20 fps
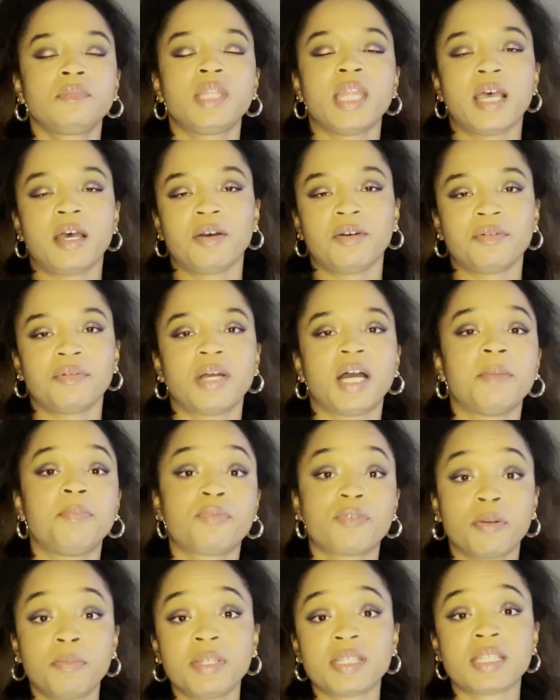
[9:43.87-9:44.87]
Now, I
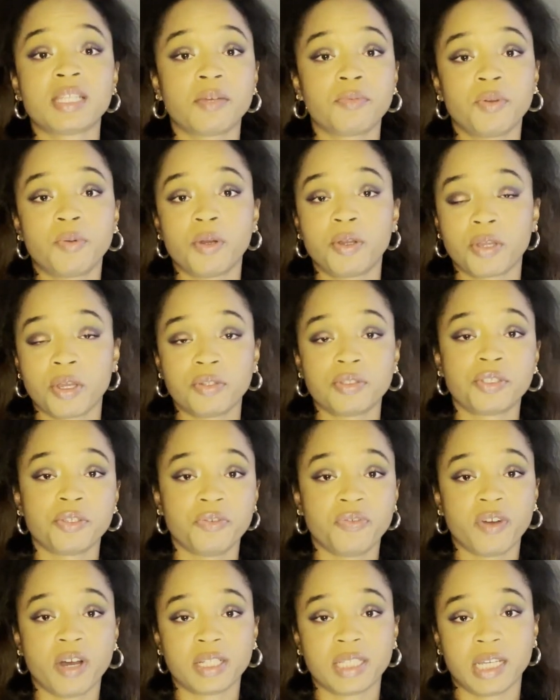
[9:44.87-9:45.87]
promise that we won't go too
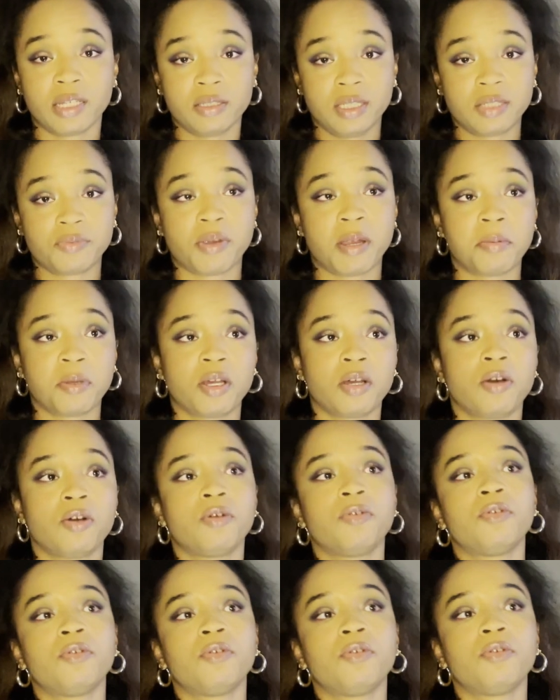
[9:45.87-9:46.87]
far down this rabbit hole,